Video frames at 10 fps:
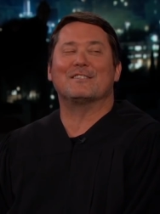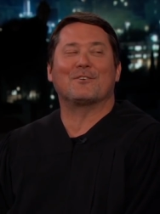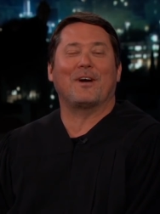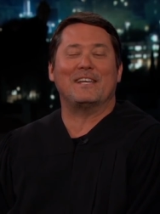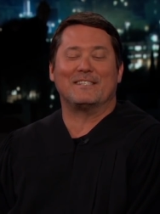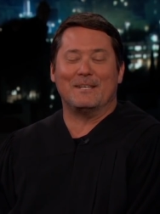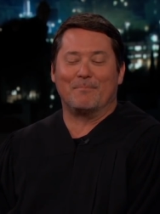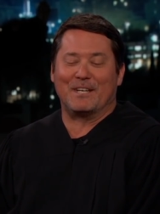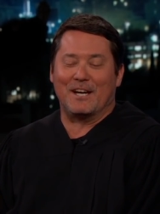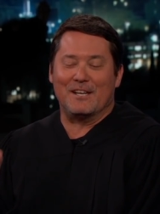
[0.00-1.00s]
is crazy
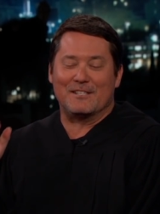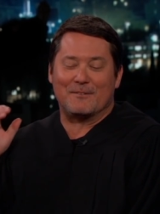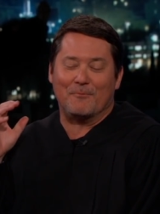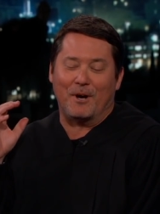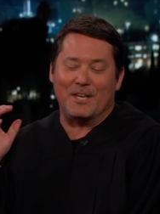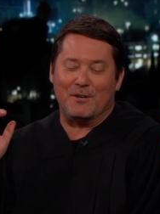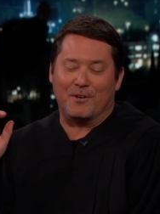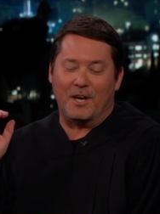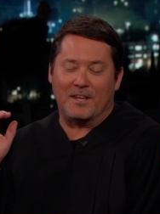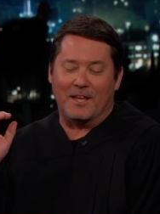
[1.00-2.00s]
because when
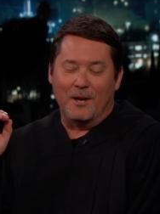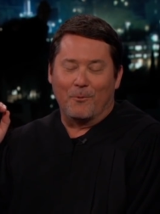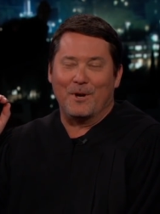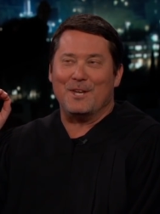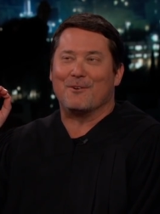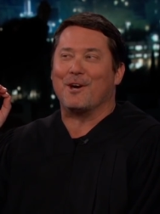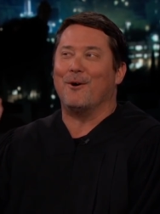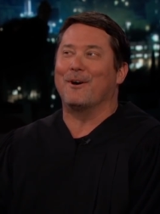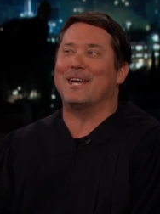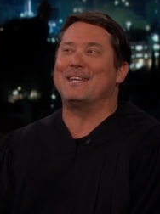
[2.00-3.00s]
you when you
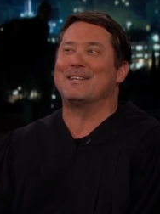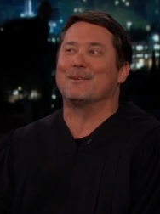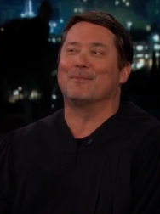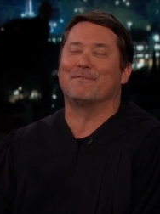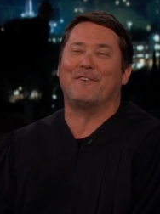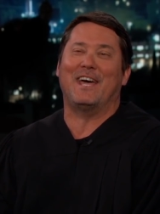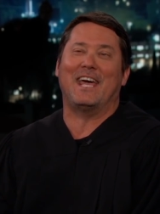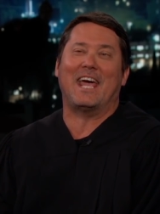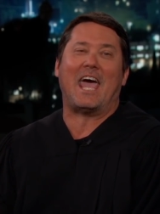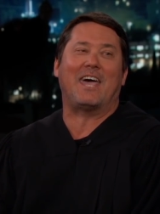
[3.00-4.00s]
go into the
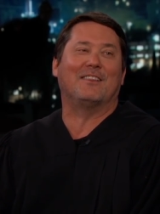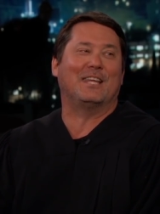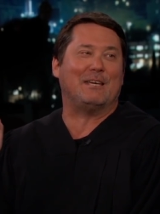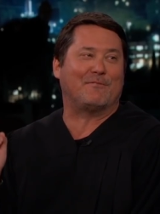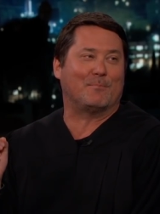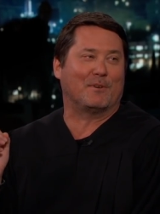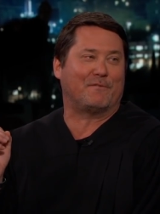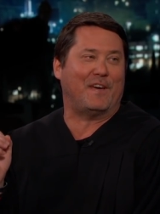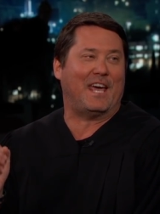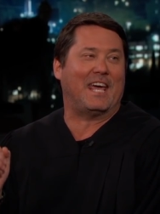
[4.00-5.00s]
buffet and leave the
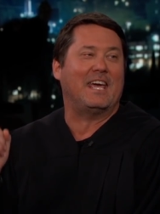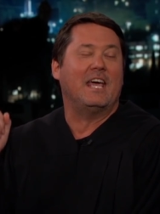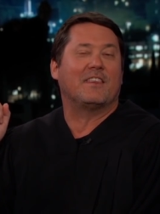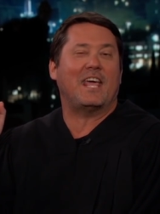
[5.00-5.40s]
buffet,